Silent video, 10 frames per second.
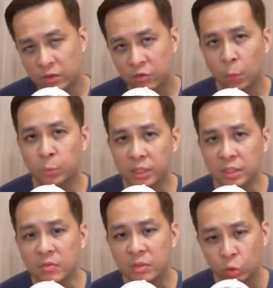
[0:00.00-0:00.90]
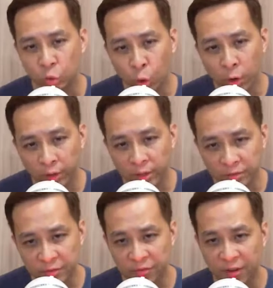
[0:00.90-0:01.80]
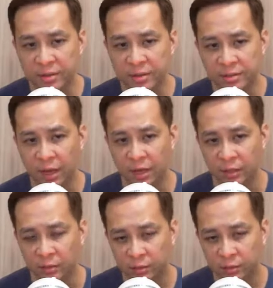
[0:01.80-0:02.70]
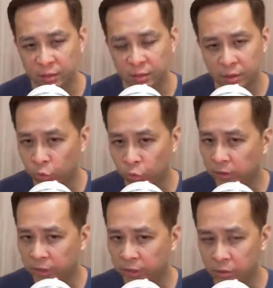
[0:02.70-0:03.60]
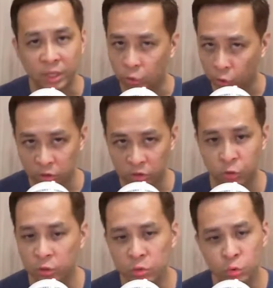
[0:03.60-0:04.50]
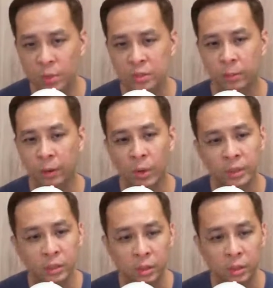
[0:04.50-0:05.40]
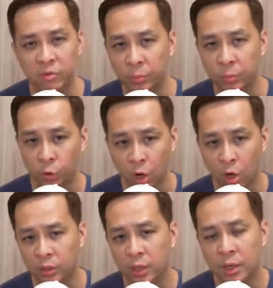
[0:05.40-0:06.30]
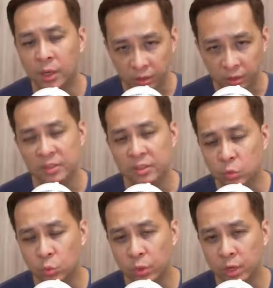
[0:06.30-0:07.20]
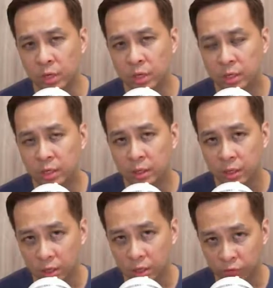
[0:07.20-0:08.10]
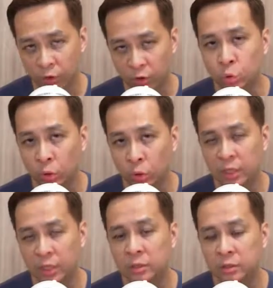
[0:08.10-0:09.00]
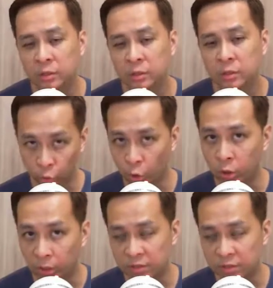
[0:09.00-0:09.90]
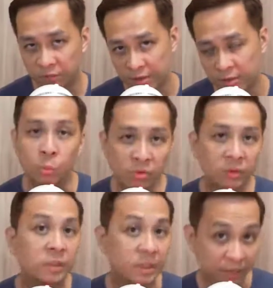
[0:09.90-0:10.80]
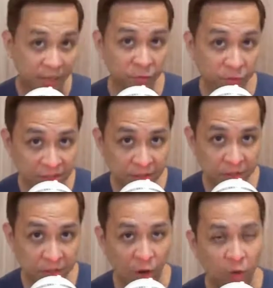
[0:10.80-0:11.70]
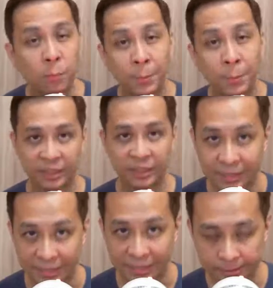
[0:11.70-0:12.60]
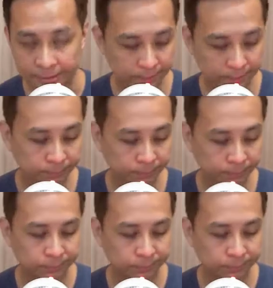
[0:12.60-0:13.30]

And if your objective is to grow a list fast and you do not want to take into consideration so much about whether they buy from you or not, the fastest way is for you to learn how to grow a list, and then you move on to the second phase of maintaining the list.